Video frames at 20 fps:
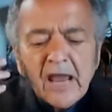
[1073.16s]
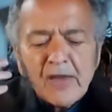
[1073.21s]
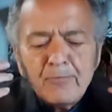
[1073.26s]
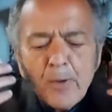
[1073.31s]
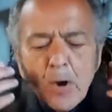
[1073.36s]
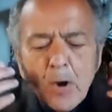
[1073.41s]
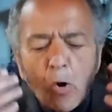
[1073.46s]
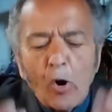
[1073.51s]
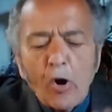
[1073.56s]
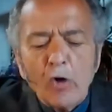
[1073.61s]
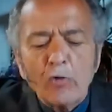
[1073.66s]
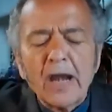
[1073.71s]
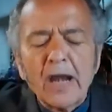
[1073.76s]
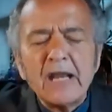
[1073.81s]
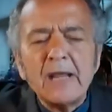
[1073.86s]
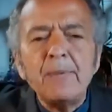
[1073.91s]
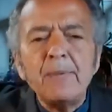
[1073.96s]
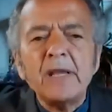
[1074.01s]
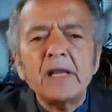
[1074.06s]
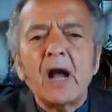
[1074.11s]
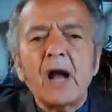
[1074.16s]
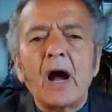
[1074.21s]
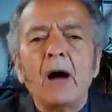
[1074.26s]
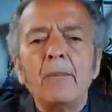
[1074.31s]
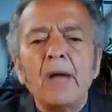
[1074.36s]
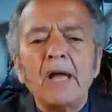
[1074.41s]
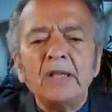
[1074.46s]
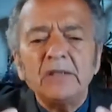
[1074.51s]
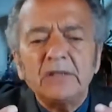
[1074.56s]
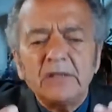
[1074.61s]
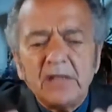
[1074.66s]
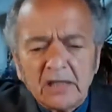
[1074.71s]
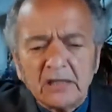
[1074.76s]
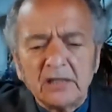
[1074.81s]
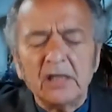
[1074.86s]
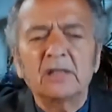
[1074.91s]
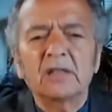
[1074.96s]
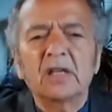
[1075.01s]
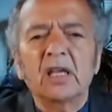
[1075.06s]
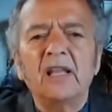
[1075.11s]
They've already become
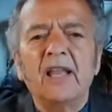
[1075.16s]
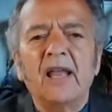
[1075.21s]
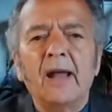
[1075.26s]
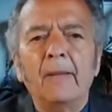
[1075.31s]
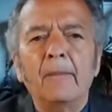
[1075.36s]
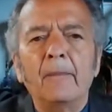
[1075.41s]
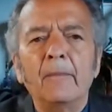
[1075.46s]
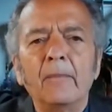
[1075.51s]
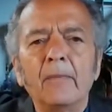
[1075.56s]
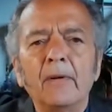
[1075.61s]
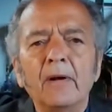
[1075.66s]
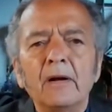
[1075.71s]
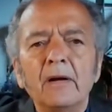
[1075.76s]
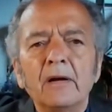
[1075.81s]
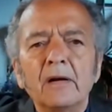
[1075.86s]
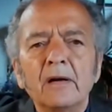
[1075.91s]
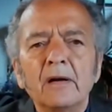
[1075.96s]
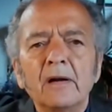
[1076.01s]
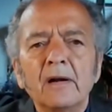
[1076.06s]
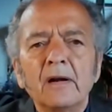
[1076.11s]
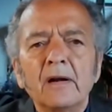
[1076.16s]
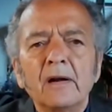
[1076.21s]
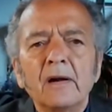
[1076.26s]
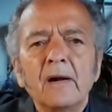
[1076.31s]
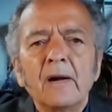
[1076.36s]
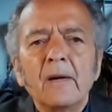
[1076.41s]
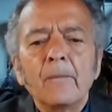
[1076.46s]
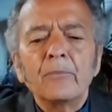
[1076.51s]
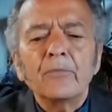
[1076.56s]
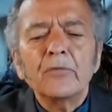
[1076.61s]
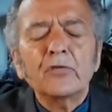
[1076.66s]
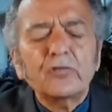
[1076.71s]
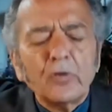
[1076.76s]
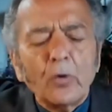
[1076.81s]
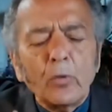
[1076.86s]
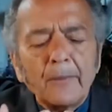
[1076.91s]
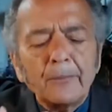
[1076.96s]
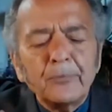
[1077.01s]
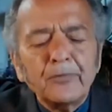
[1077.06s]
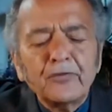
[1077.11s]
addicted to them.
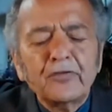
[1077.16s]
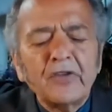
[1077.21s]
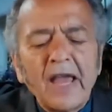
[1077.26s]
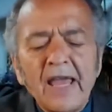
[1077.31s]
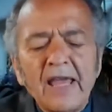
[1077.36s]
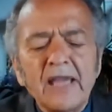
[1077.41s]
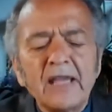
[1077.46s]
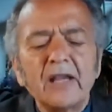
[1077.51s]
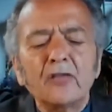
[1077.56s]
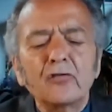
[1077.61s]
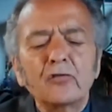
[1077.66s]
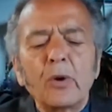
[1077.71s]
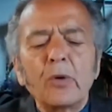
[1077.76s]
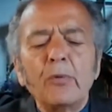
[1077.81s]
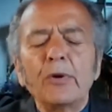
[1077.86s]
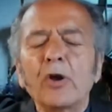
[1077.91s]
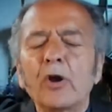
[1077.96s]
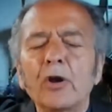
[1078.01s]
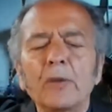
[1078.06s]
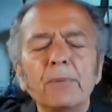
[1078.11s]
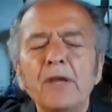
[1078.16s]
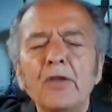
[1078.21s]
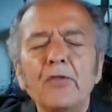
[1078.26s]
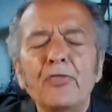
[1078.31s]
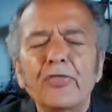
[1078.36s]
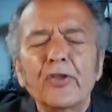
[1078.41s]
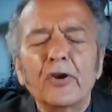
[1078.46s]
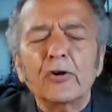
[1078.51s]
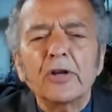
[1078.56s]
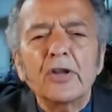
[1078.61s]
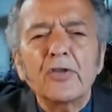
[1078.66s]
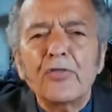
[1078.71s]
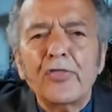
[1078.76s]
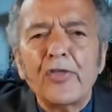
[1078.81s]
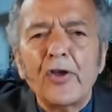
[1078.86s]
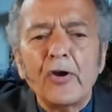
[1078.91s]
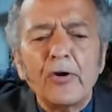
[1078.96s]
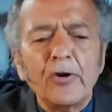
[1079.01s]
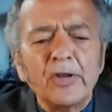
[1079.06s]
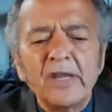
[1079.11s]
So what I'm saying is, where we're going to be in
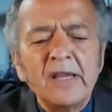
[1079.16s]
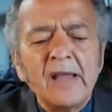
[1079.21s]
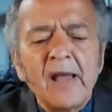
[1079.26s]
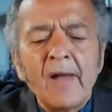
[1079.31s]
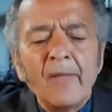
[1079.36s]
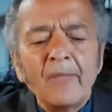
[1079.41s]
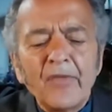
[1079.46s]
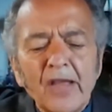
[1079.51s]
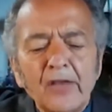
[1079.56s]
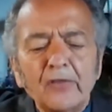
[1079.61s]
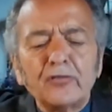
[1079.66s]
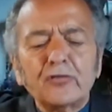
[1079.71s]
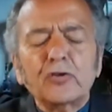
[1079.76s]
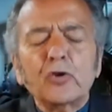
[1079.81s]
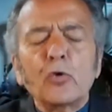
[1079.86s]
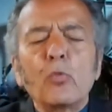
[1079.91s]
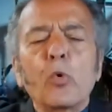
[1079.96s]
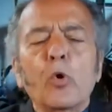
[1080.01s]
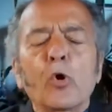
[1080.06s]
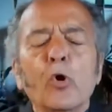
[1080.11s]
3030, it's the